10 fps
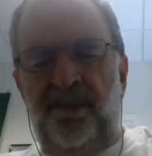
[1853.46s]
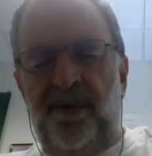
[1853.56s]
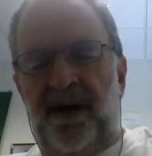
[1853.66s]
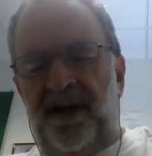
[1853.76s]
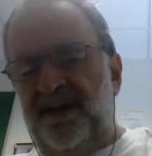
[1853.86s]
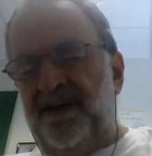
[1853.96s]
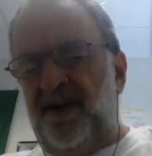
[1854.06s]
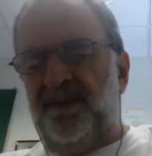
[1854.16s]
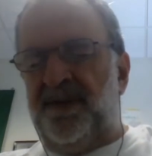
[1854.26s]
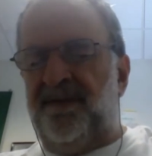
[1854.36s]
plug and in
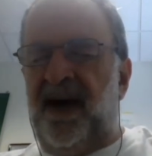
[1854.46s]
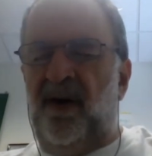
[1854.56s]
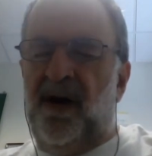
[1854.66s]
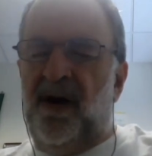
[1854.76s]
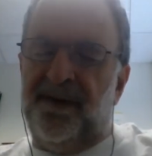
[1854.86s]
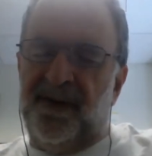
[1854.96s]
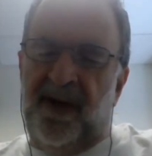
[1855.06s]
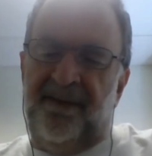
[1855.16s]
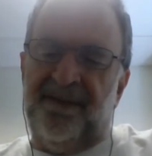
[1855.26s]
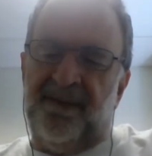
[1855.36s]
terms of how often do
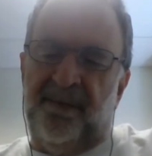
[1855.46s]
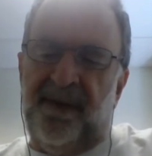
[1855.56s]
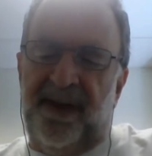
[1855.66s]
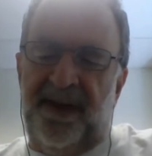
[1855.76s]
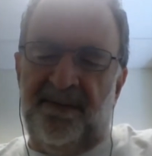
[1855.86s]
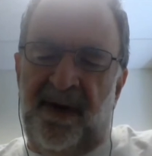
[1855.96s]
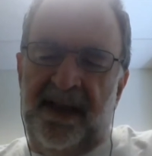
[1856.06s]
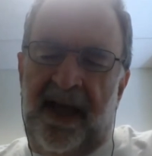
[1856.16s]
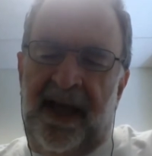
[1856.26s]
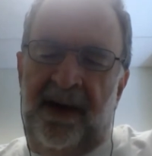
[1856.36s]
I have to replace my
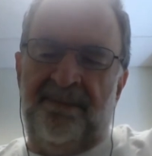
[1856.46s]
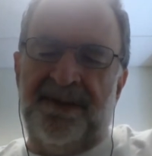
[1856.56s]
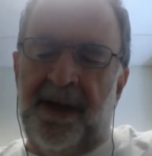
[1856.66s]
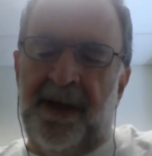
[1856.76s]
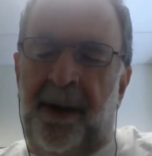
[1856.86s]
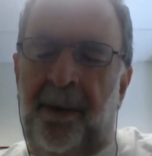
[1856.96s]
lamps.